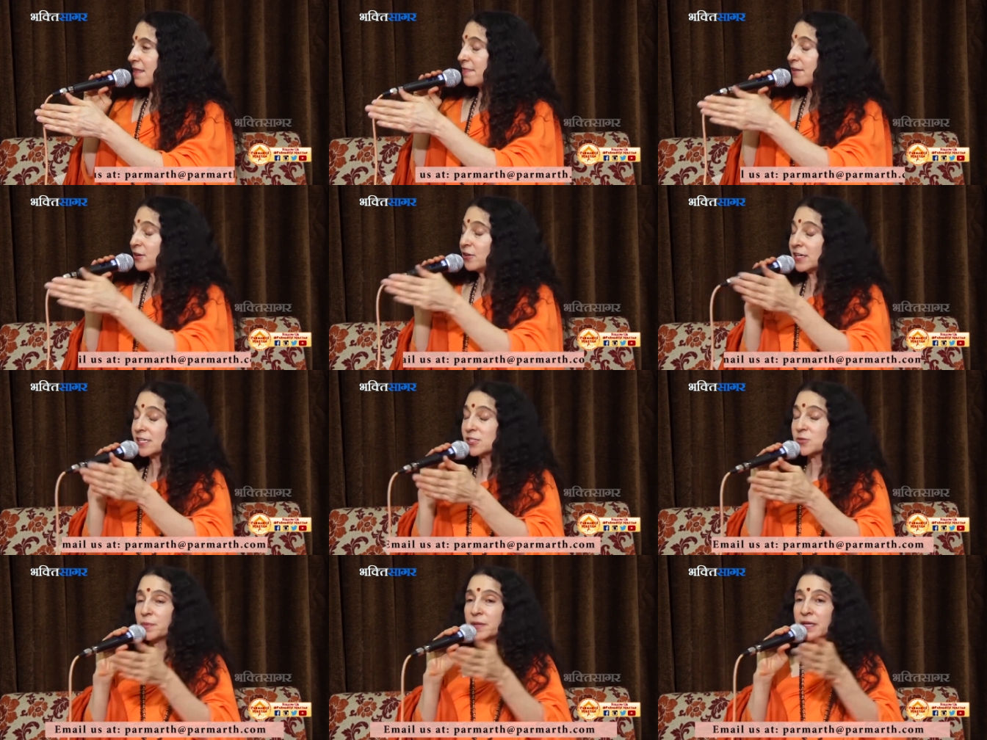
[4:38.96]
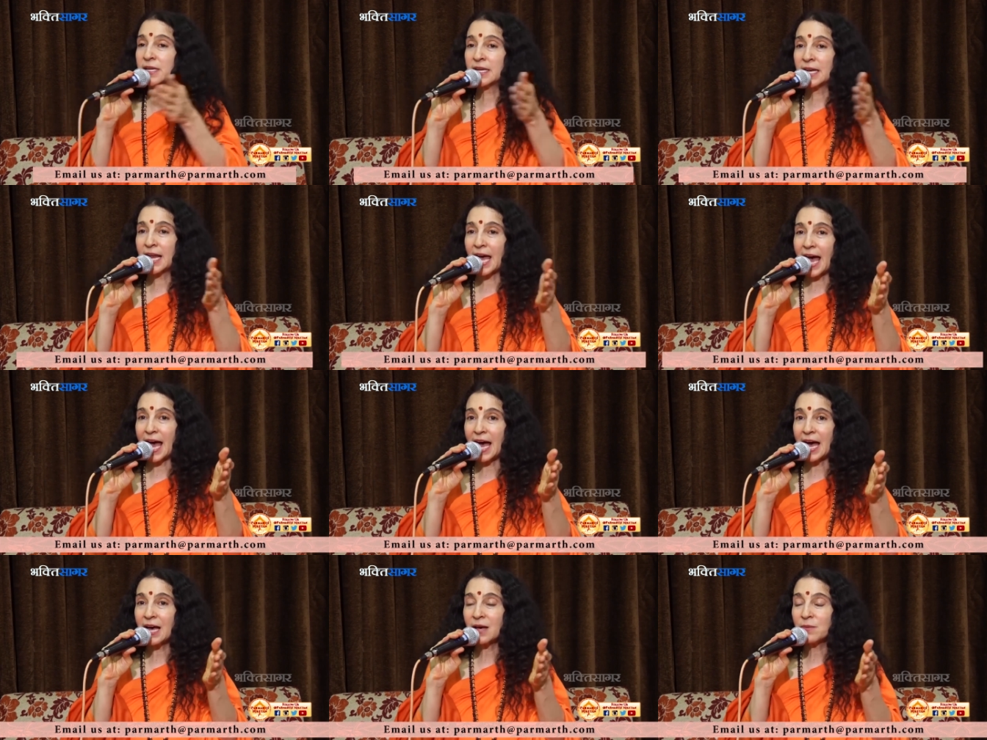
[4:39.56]
There has been an
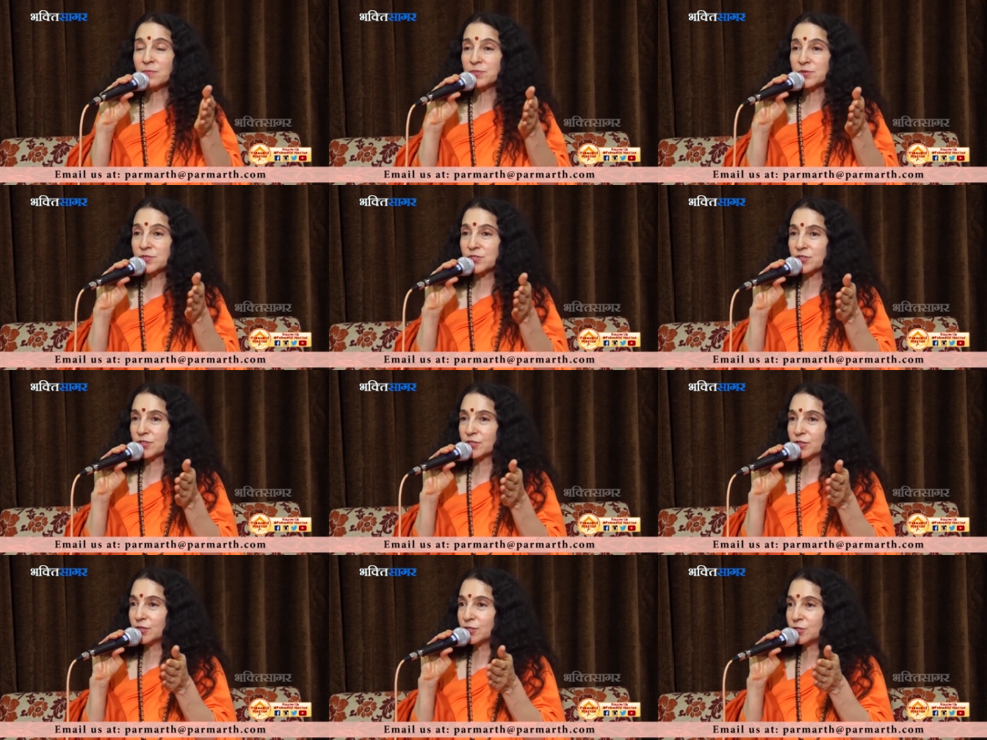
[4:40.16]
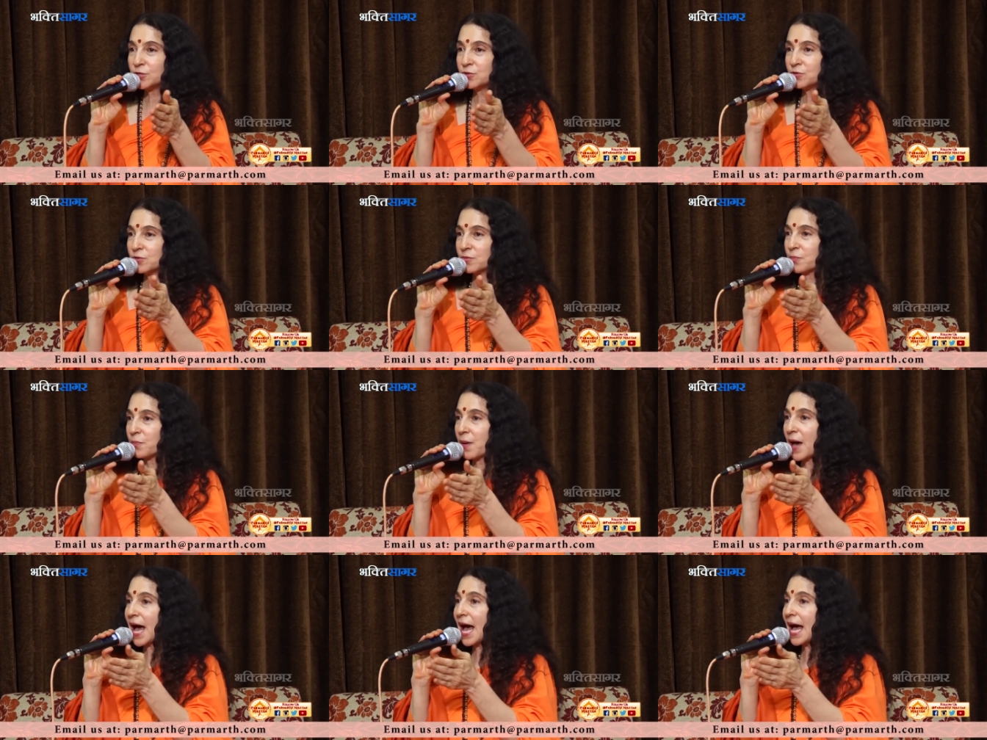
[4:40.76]

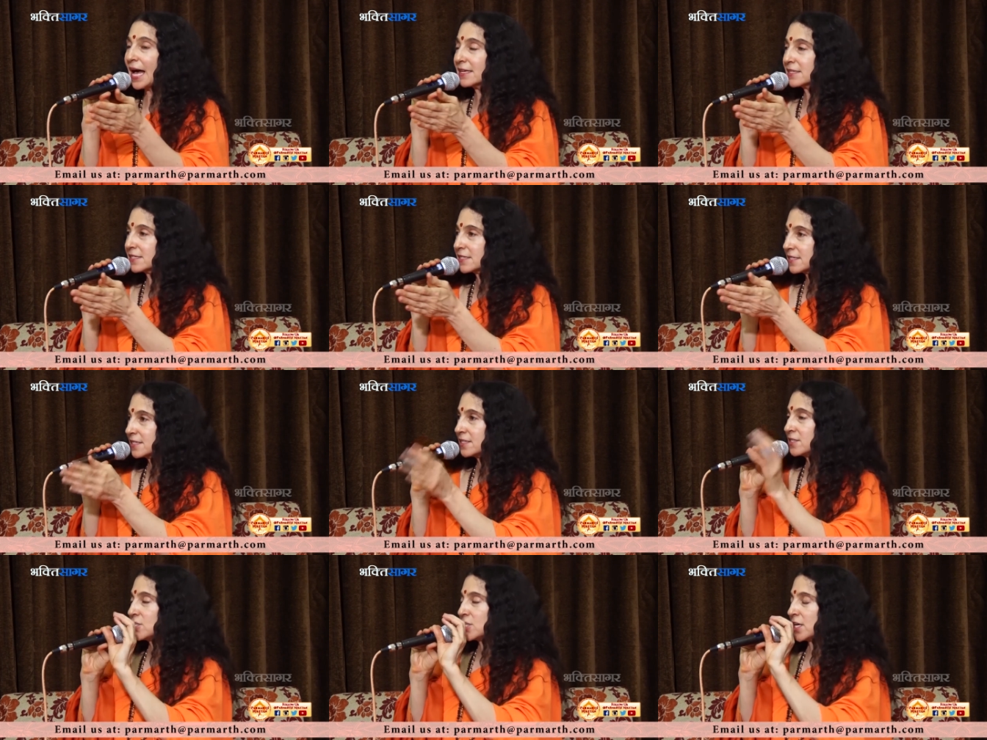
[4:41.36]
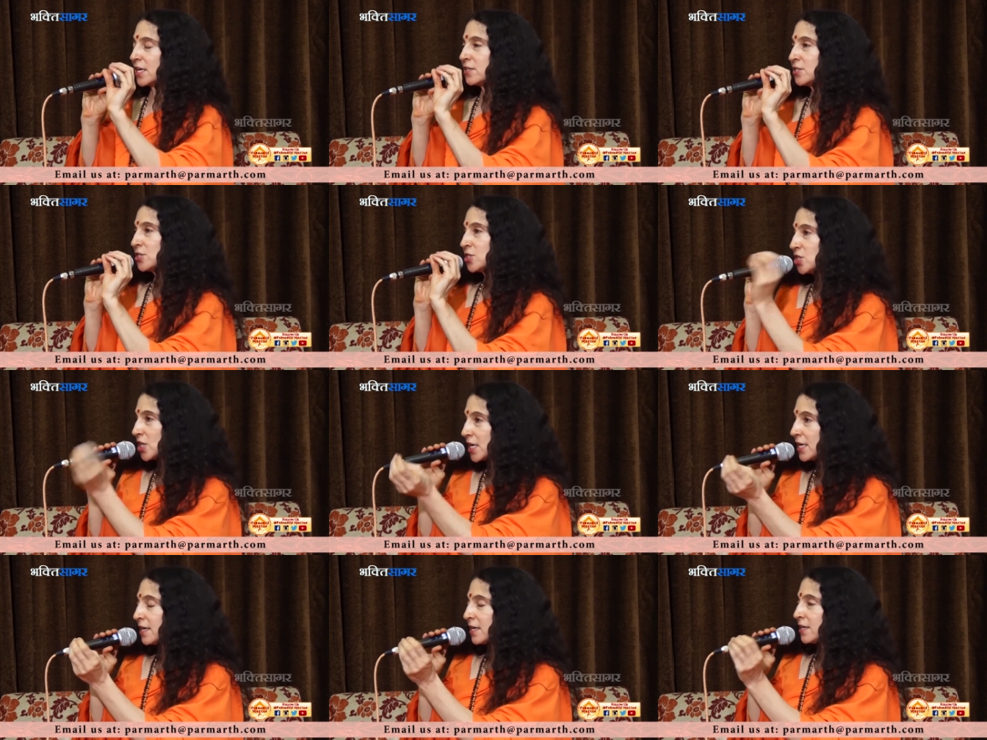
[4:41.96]
absolute passage and
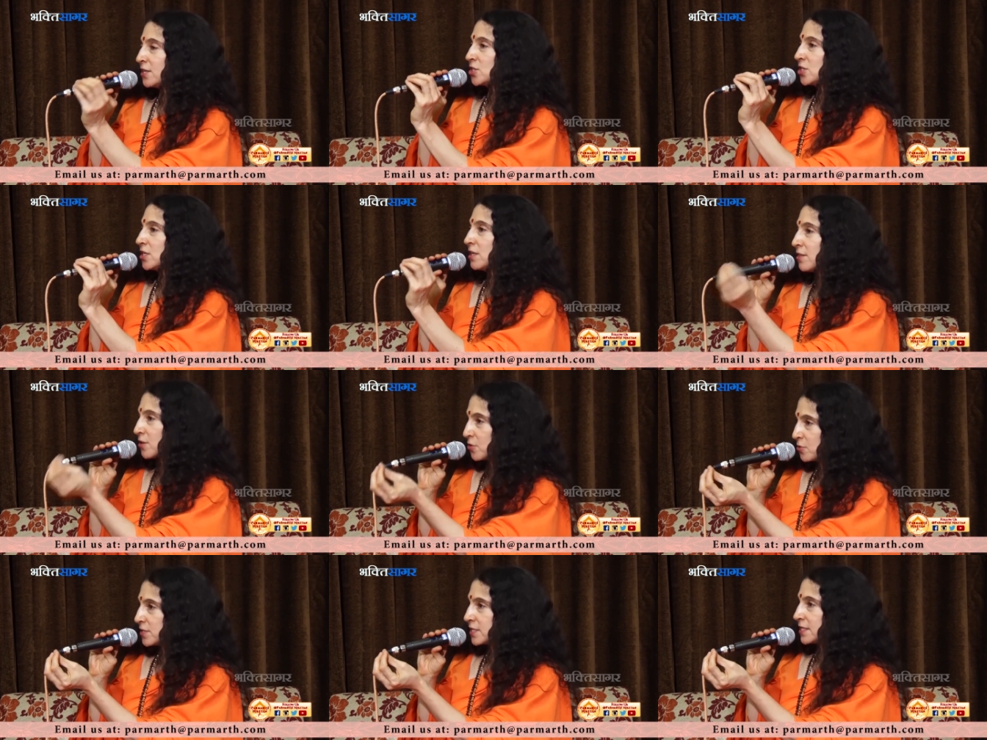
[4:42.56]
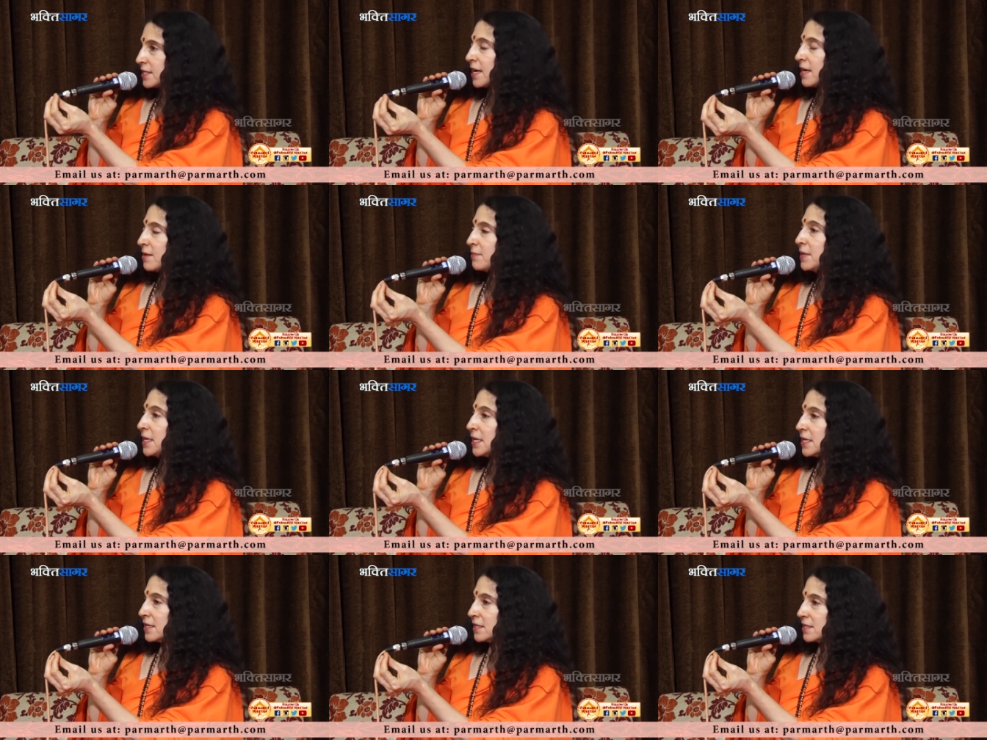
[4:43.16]
change in those 10
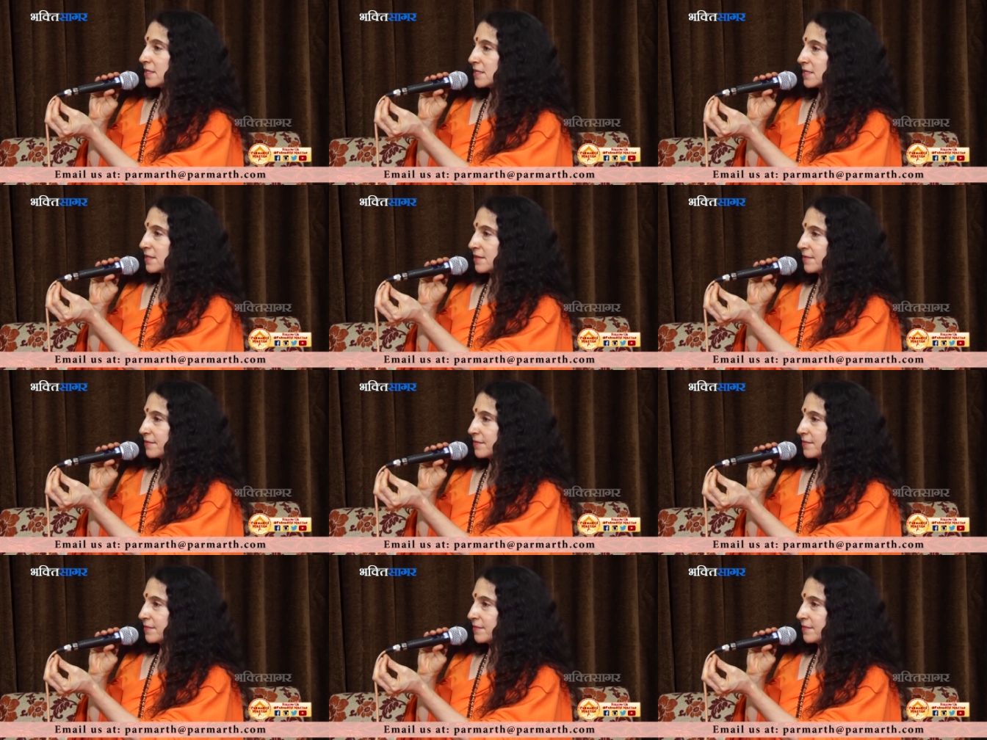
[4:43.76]
minutes